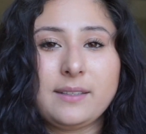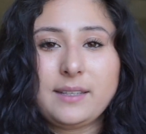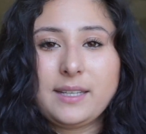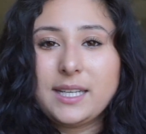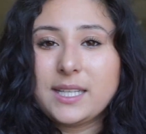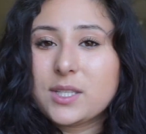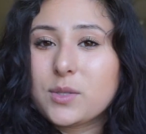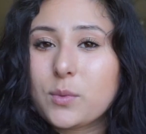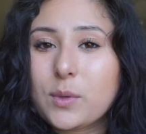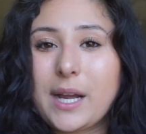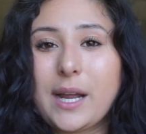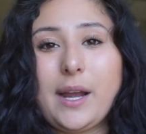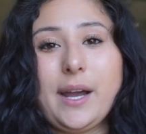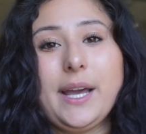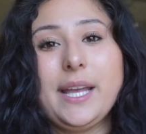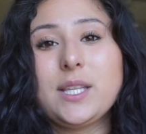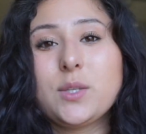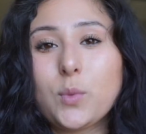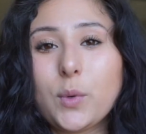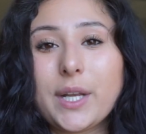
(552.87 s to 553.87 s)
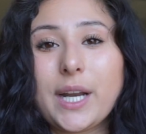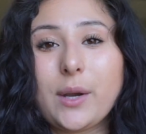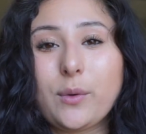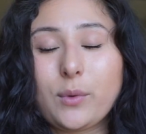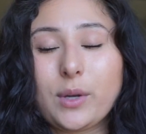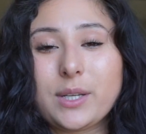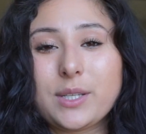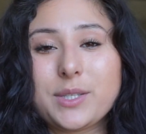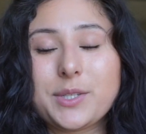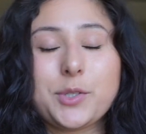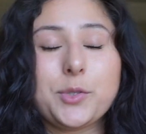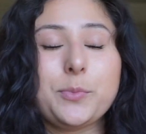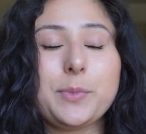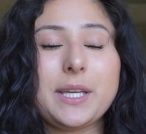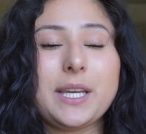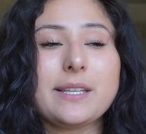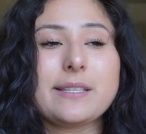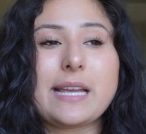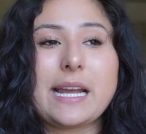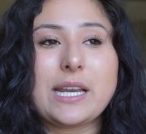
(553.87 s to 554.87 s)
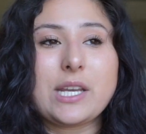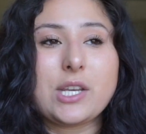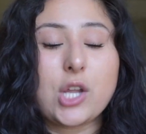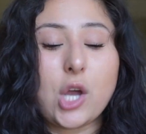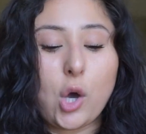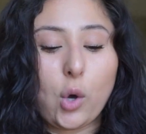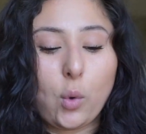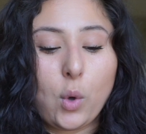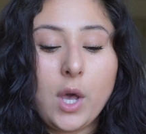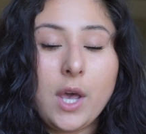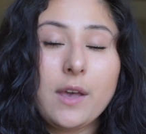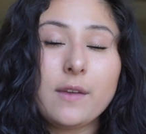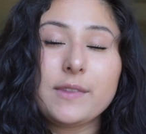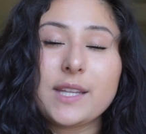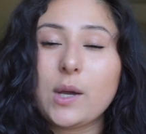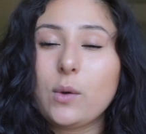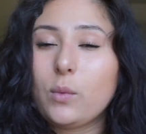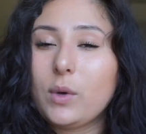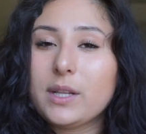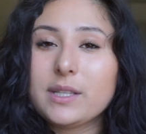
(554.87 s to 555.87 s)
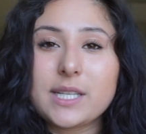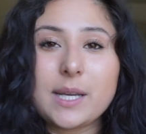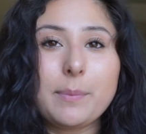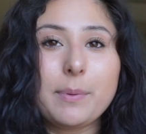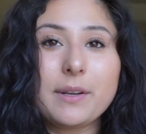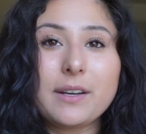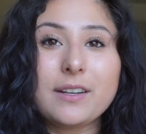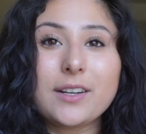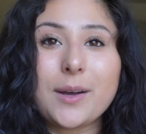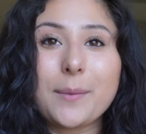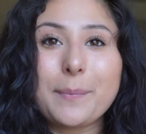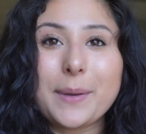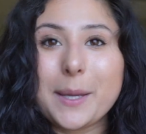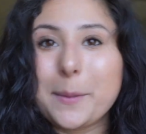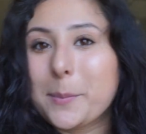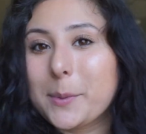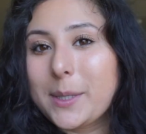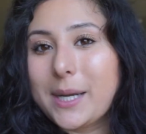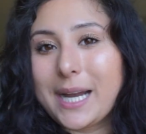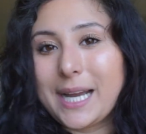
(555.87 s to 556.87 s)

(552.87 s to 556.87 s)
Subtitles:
it's what I run to, because I know that once I put it on paper,